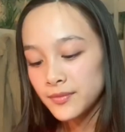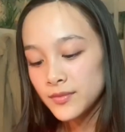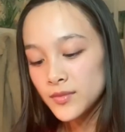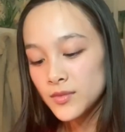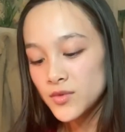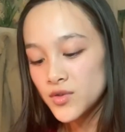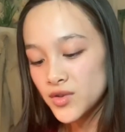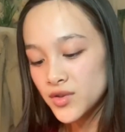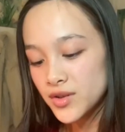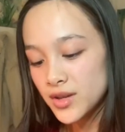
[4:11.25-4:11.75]

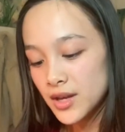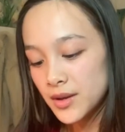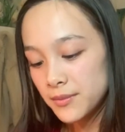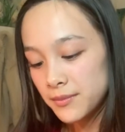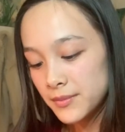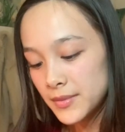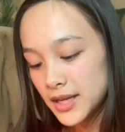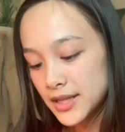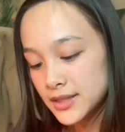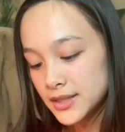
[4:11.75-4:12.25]
Just keep
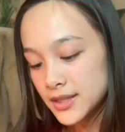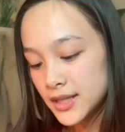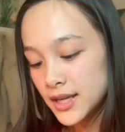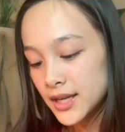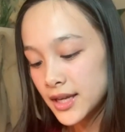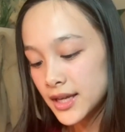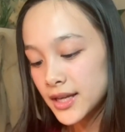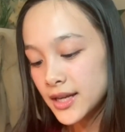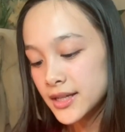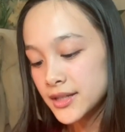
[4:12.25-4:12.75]
mixing.
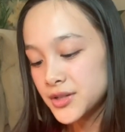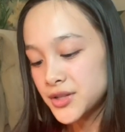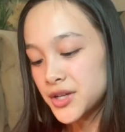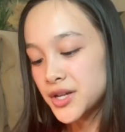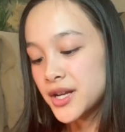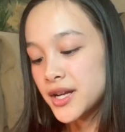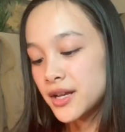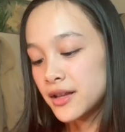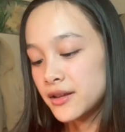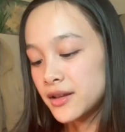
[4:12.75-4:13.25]
It is
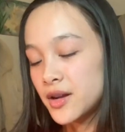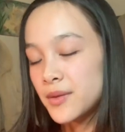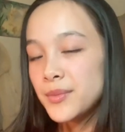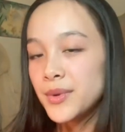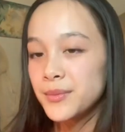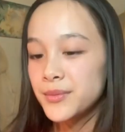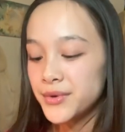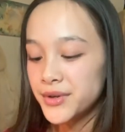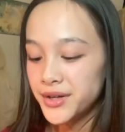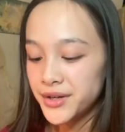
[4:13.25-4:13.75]
turning a little bit
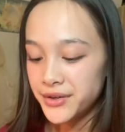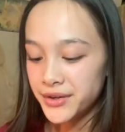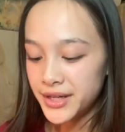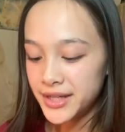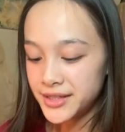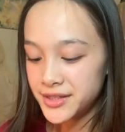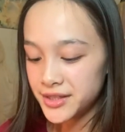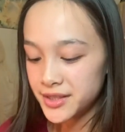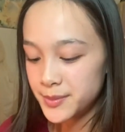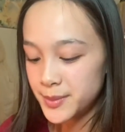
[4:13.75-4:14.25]
more green
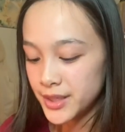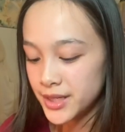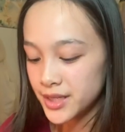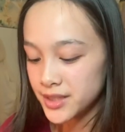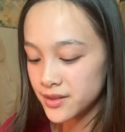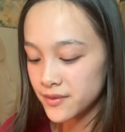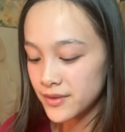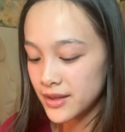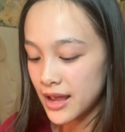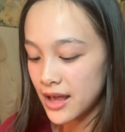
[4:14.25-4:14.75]
just because
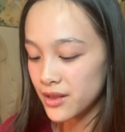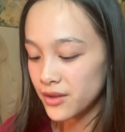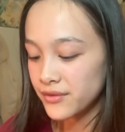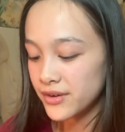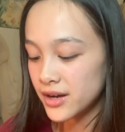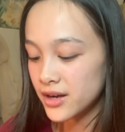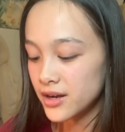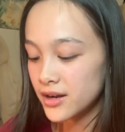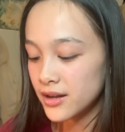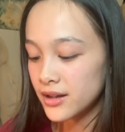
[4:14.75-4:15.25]
of the aloe
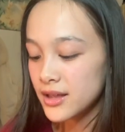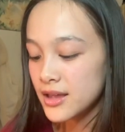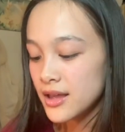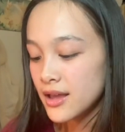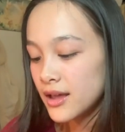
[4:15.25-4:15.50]
vera.